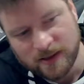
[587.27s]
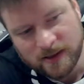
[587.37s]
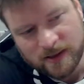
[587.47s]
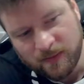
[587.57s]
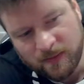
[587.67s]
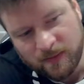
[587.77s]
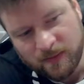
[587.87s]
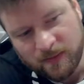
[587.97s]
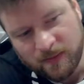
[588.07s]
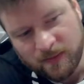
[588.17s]
extra
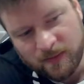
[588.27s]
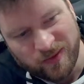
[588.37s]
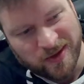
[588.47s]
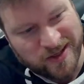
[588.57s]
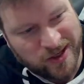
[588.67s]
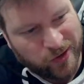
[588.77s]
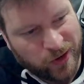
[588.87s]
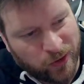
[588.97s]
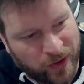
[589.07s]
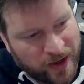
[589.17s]
extruded
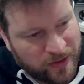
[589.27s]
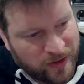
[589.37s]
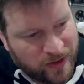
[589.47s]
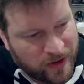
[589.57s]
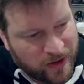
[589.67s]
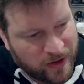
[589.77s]
material right there.